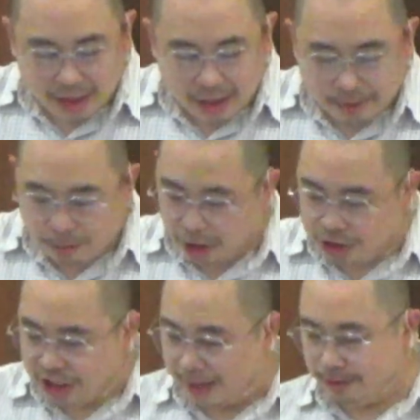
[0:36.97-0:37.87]
Mark
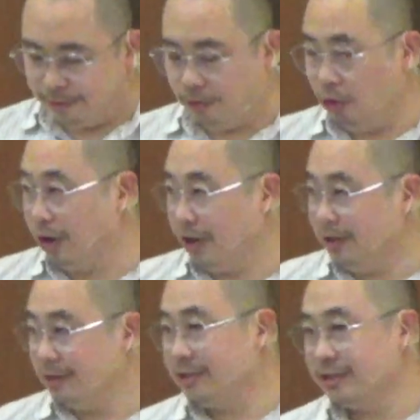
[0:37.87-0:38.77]
chapter
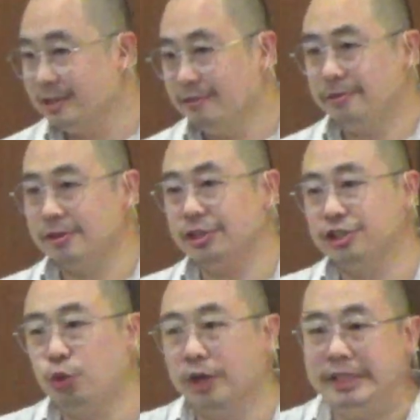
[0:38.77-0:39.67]
4 verses
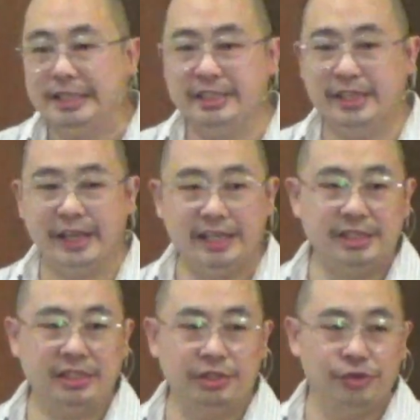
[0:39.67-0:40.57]

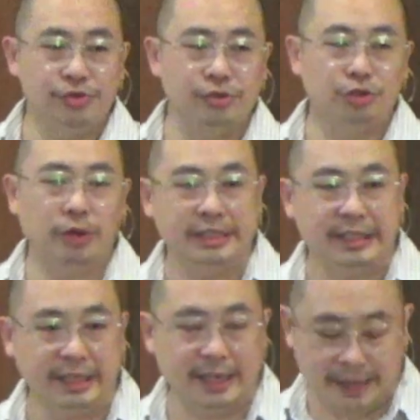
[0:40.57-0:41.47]
26 to
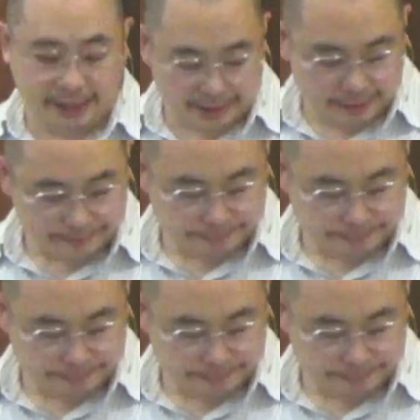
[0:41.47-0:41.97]
29.